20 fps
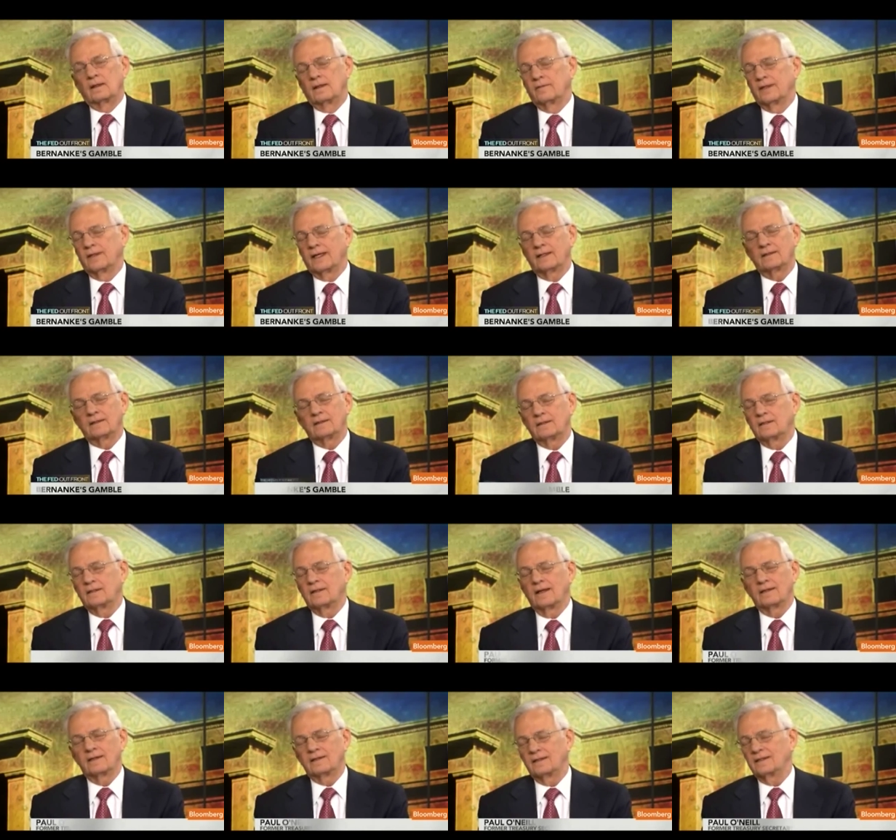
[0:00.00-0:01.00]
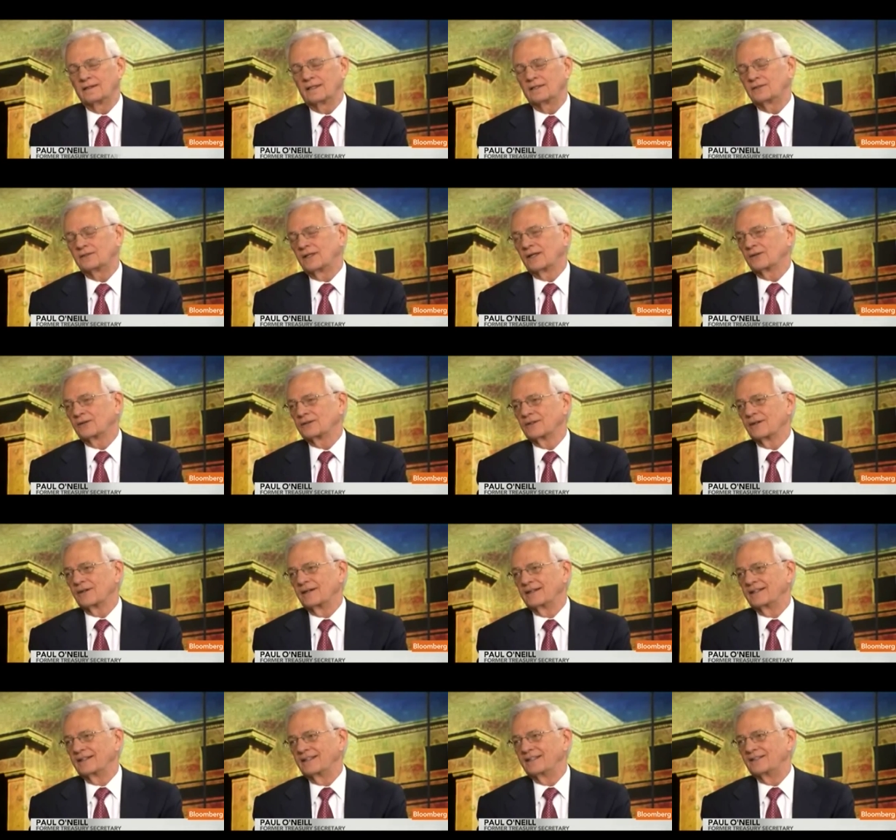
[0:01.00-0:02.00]
Well, you know, I think each
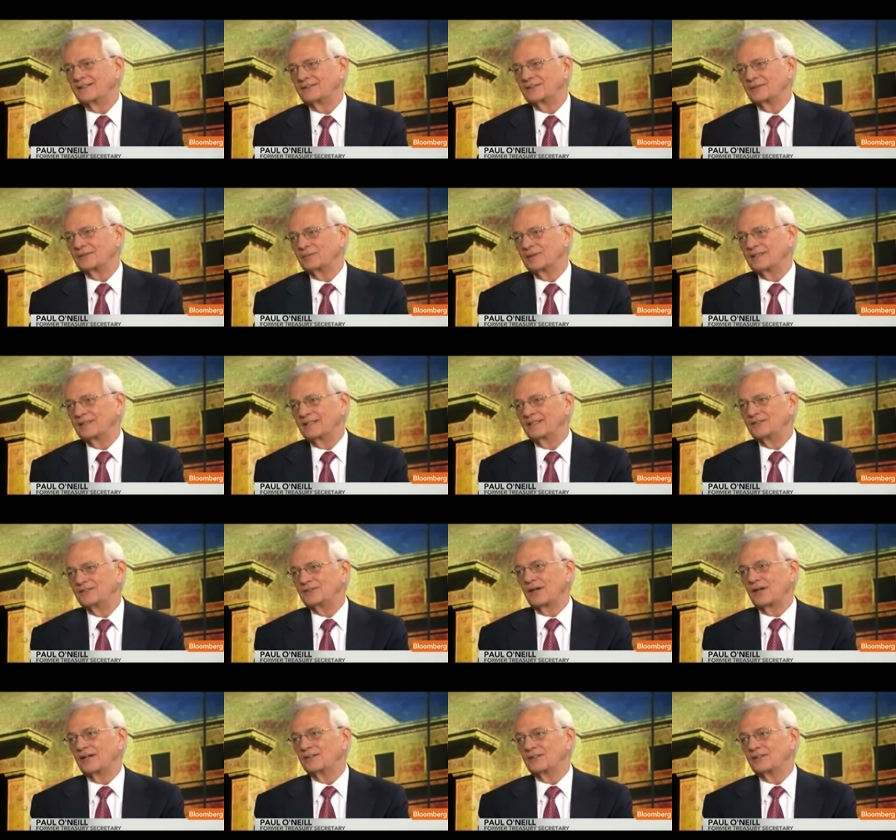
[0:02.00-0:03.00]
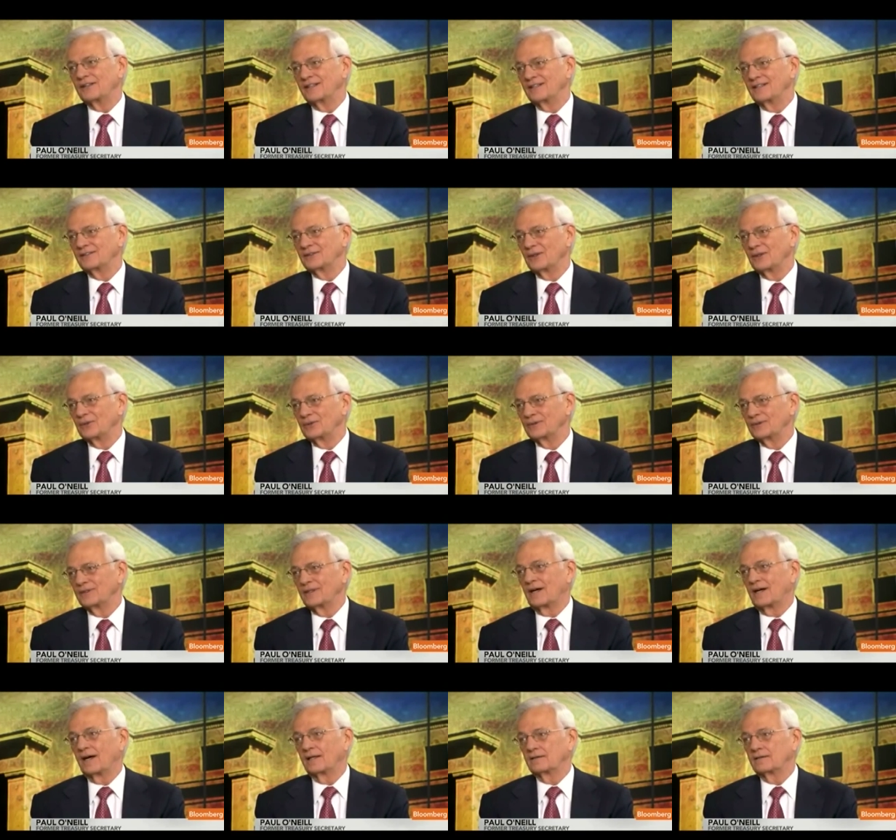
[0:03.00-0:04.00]
secretary needs to be judged in his
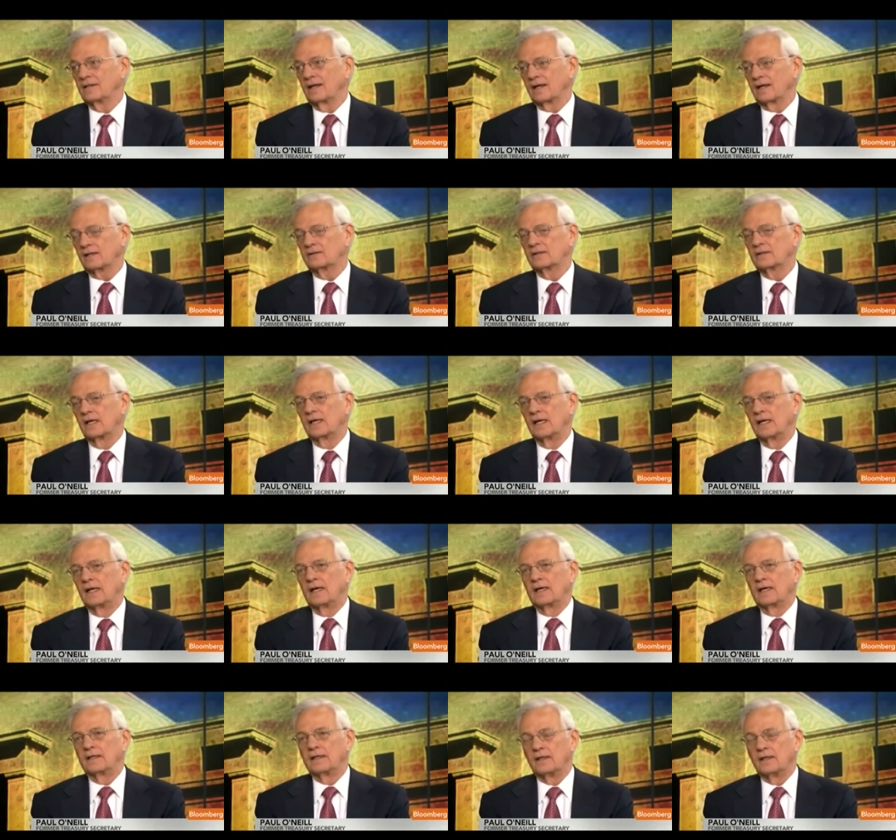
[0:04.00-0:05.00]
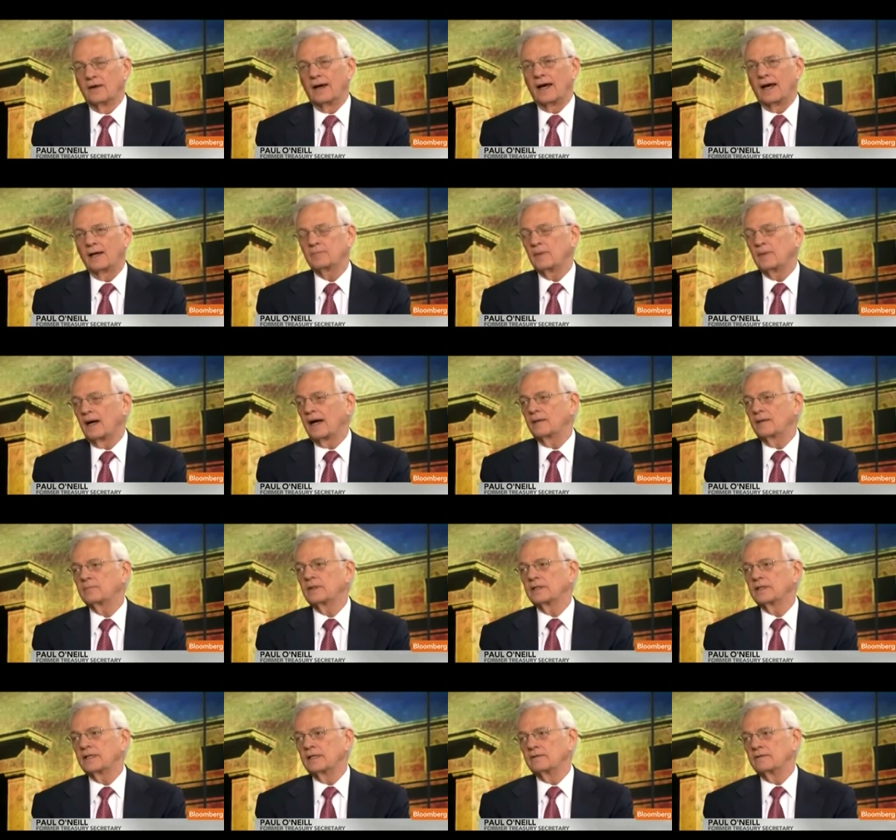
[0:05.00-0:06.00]
own context. You know, I, I
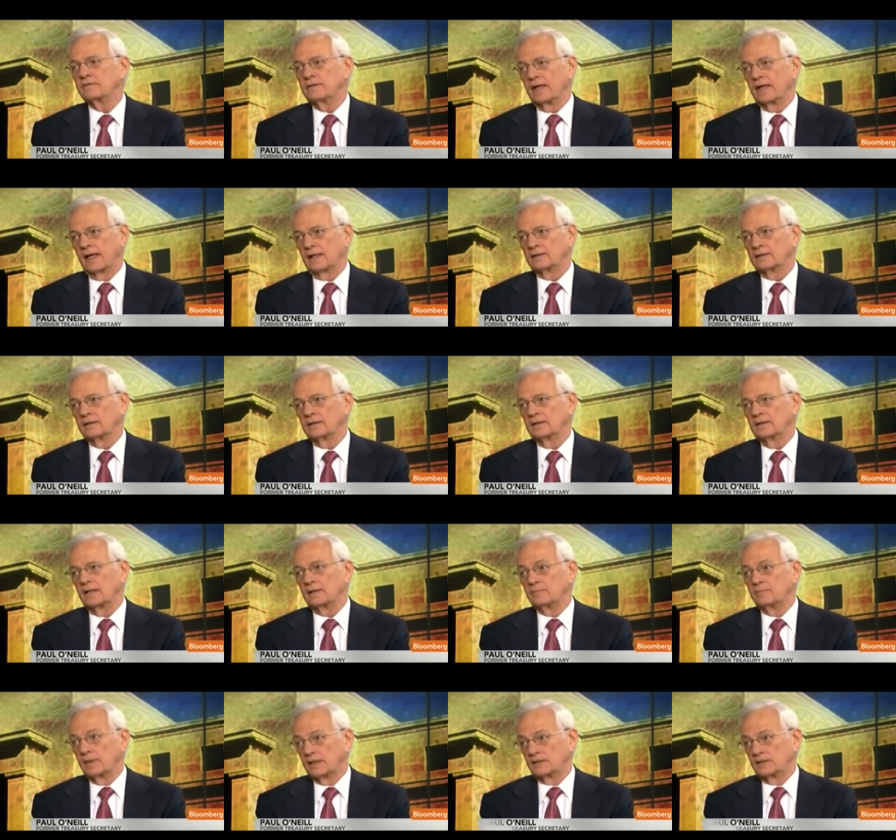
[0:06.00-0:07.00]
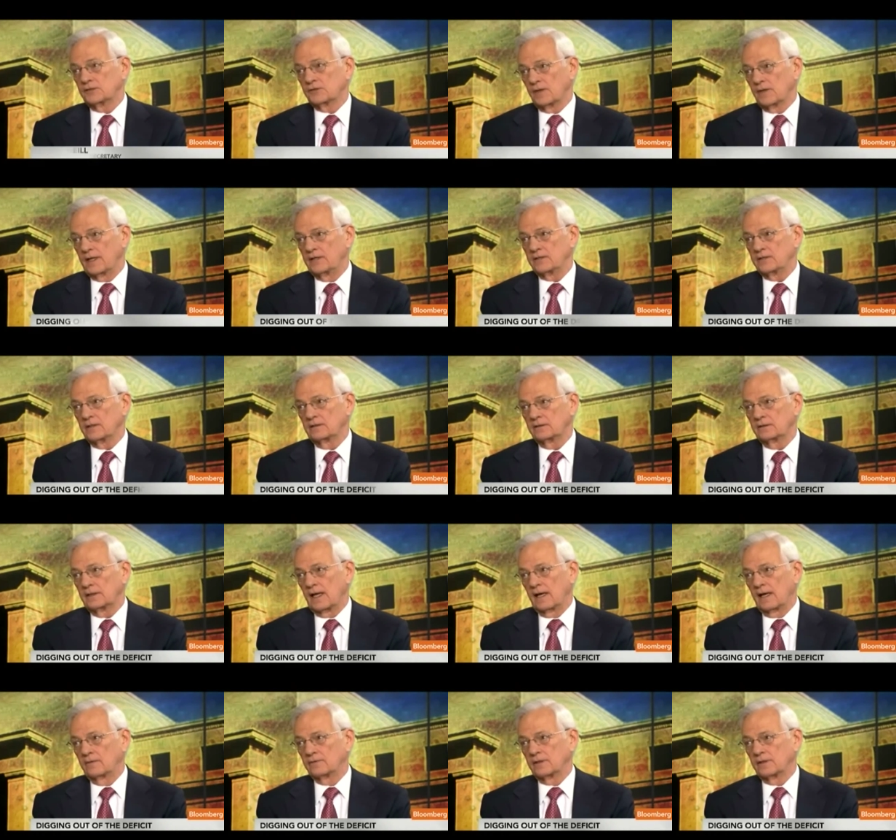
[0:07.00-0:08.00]
believe that
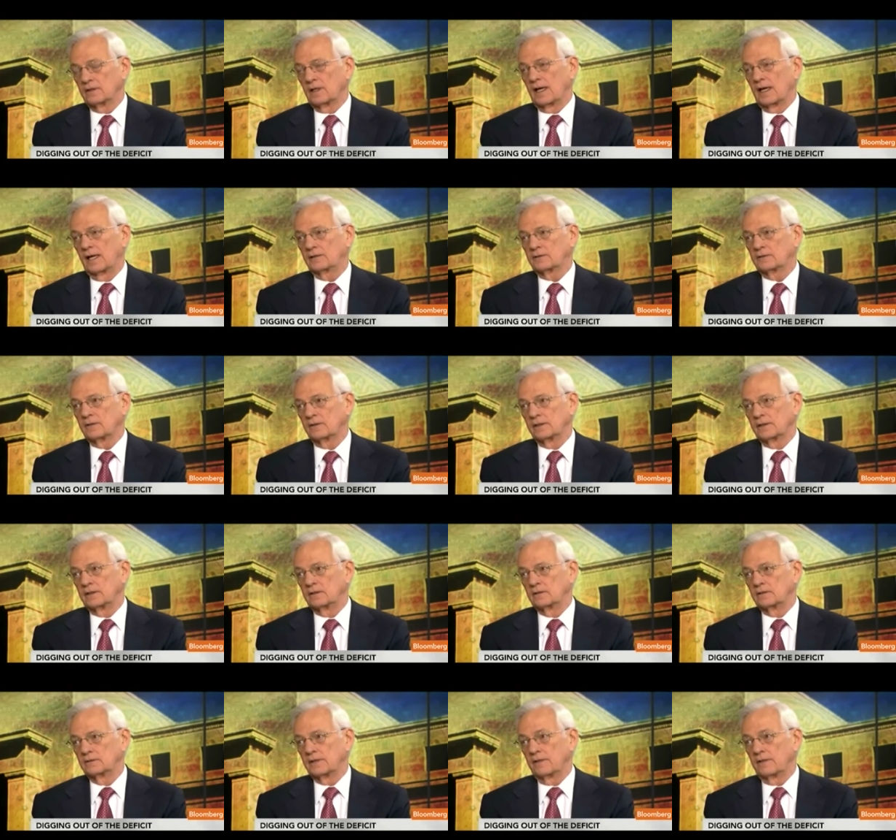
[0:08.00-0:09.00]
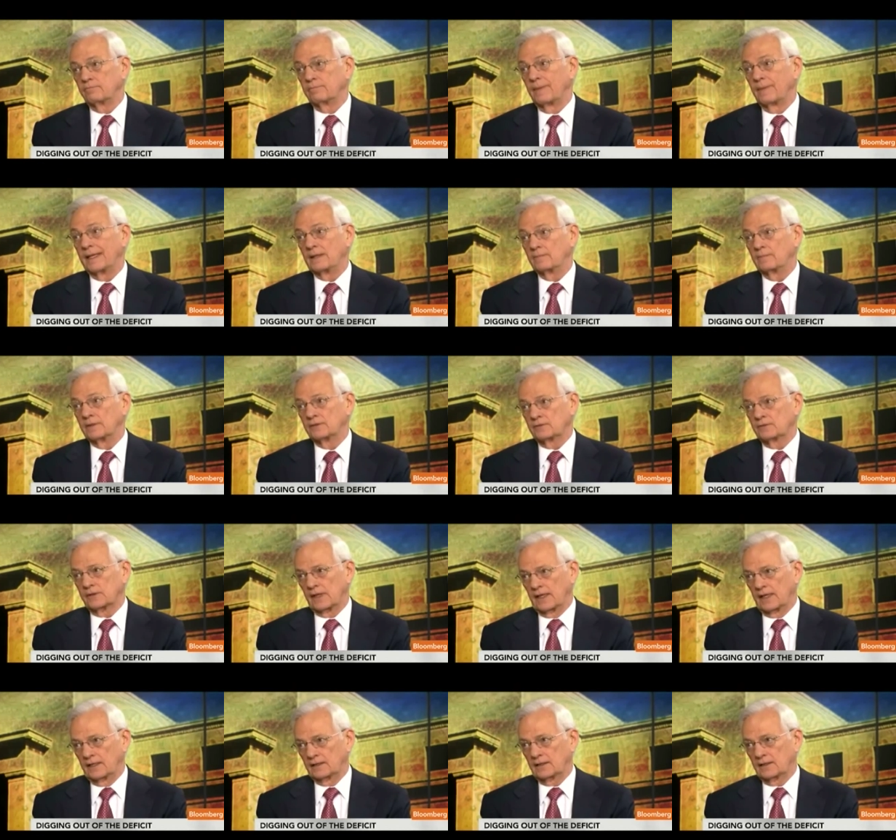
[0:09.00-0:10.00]
administrations now for the last thirty years have made a
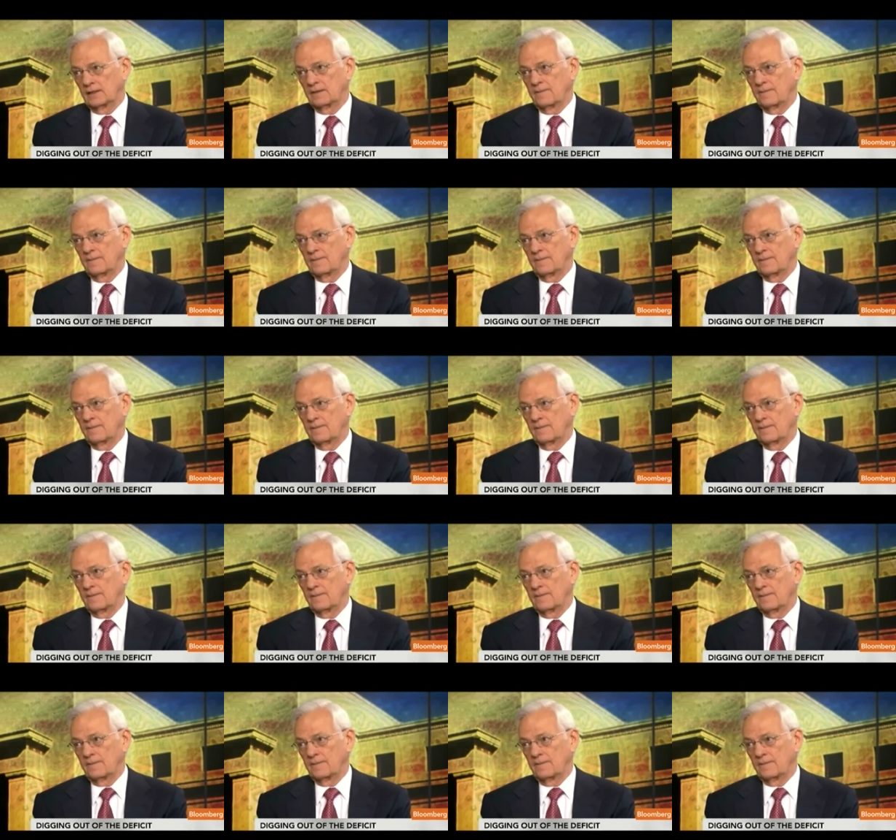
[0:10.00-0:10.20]
mistake